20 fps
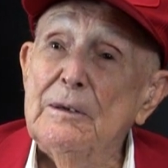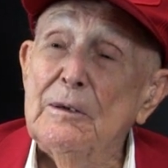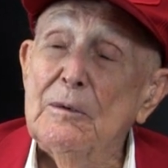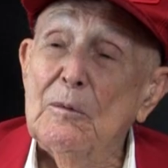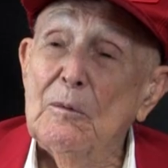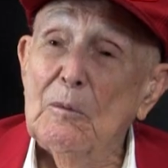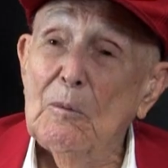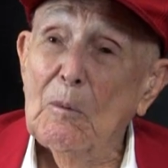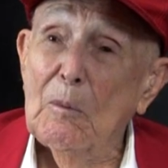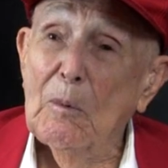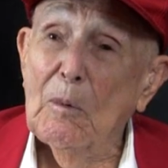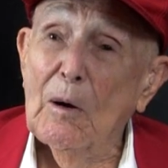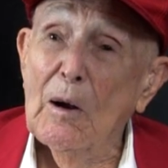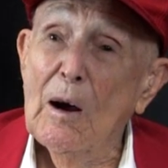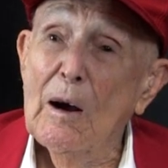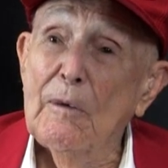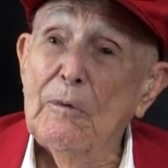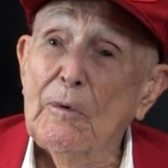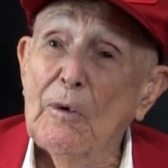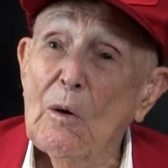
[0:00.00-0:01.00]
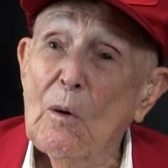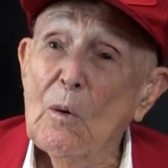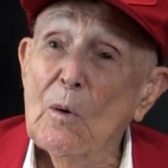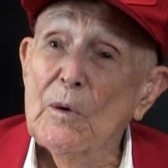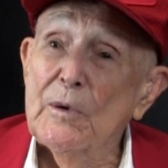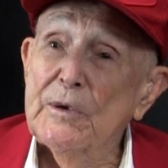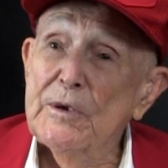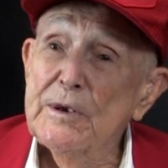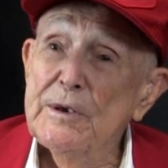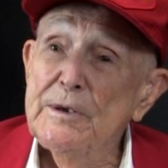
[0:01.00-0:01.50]
and golf
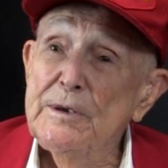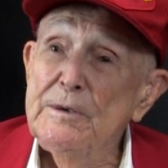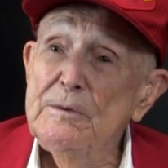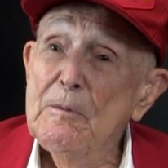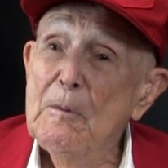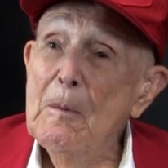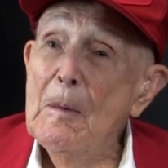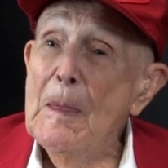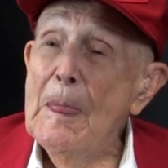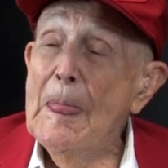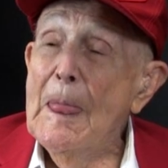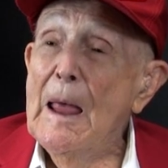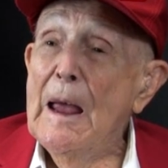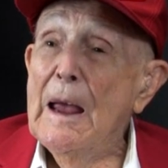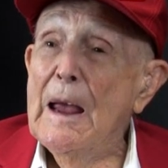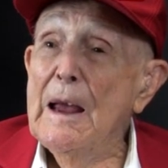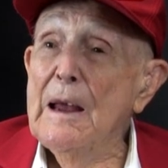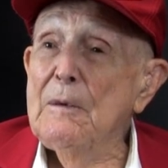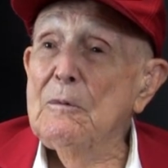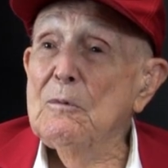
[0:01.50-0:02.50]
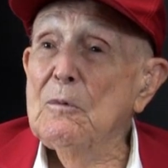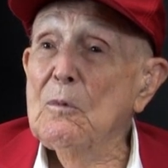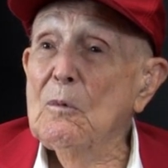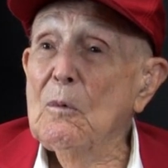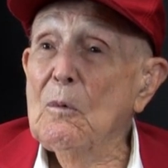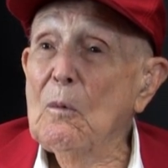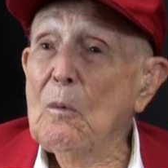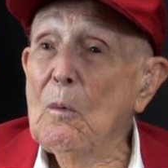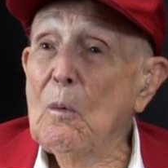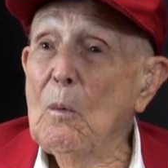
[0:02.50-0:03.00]
courses, and
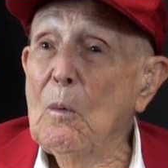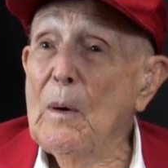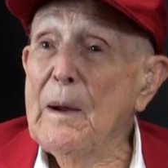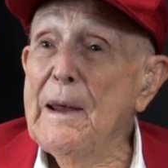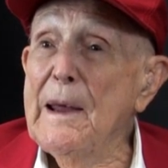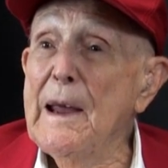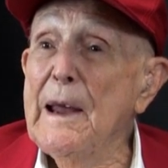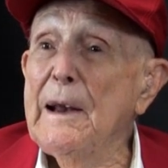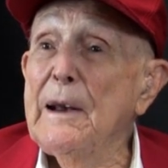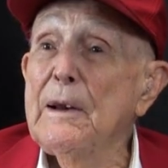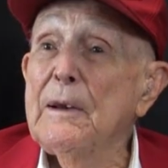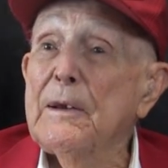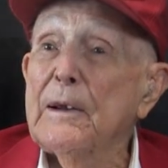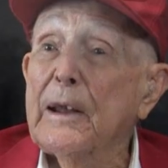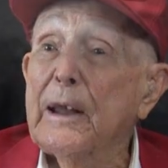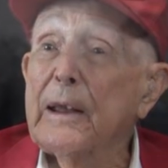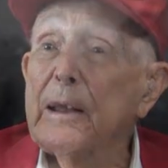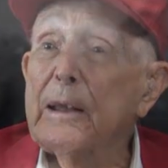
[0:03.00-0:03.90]
we headed to